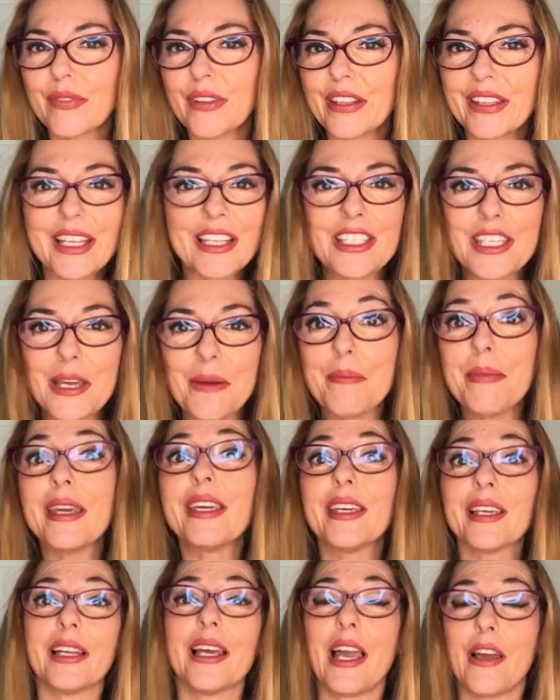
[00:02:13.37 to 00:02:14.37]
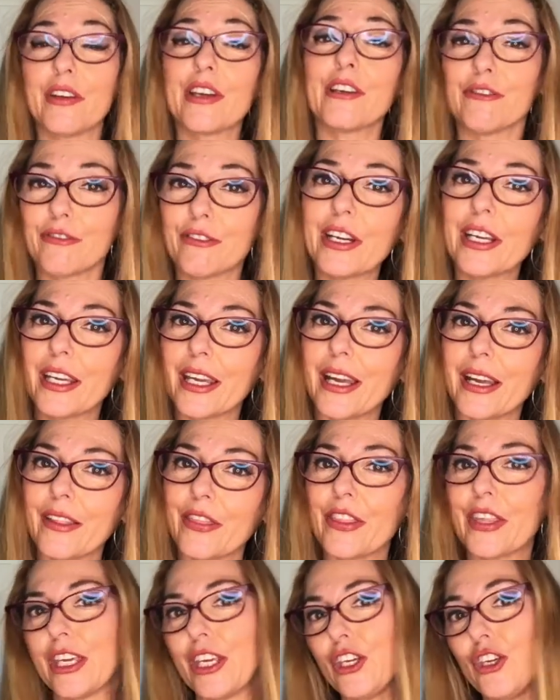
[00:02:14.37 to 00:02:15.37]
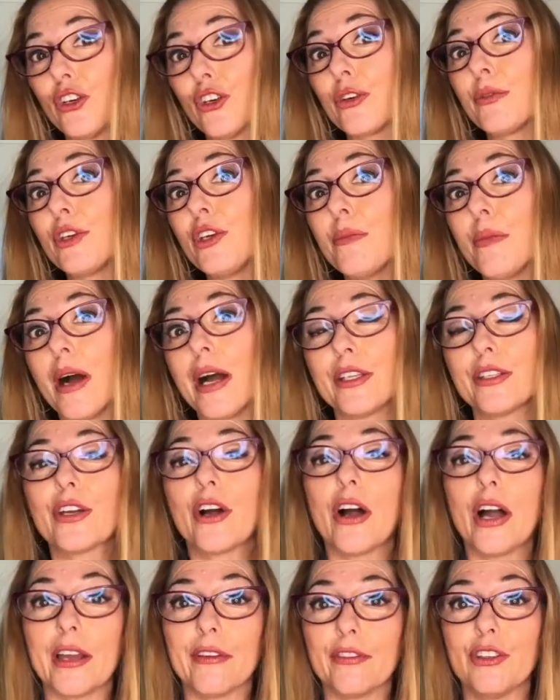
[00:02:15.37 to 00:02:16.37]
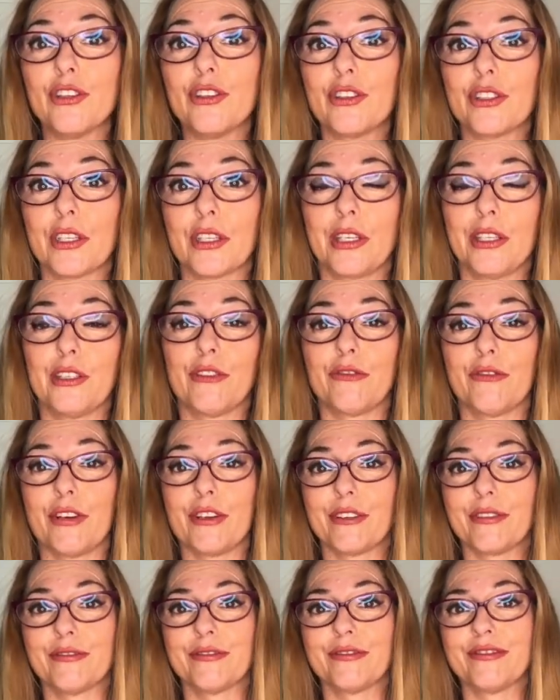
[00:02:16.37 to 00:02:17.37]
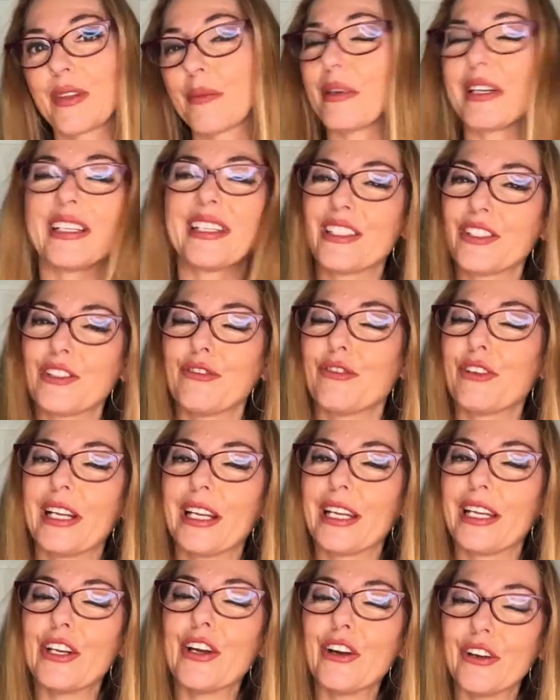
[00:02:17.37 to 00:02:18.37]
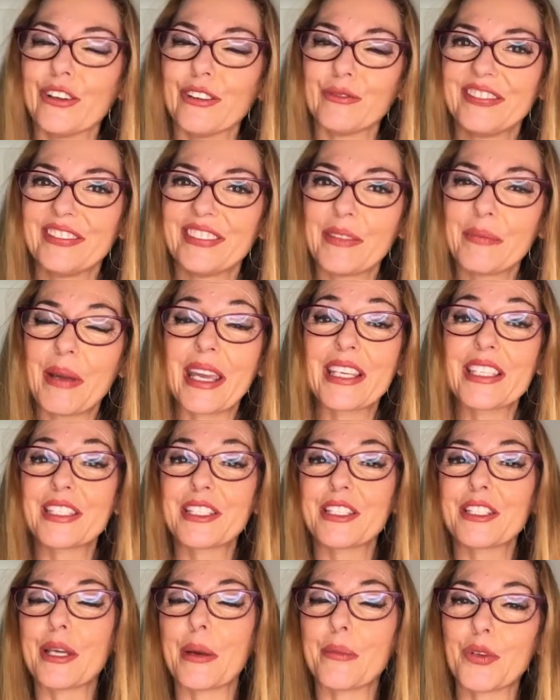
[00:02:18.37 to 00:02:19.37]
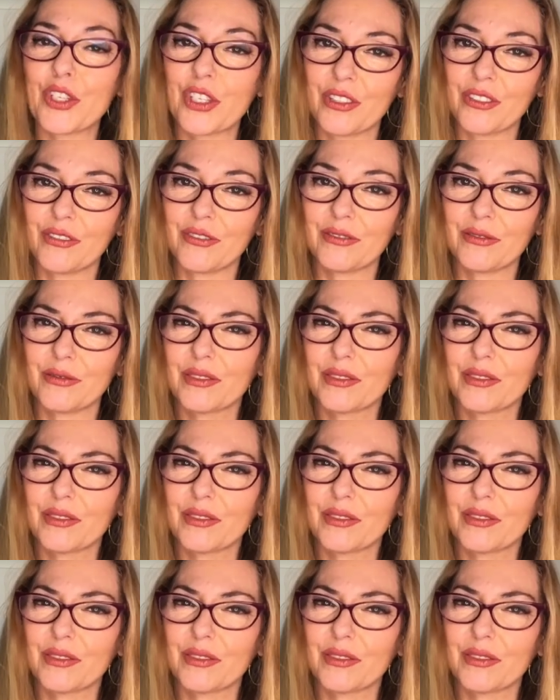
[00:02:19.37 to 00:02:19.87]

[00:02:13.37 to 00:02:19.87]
That's the amygdala having a freak out, thinking you, you might die if you do something different, but it doesn't really know. It makes an assumption.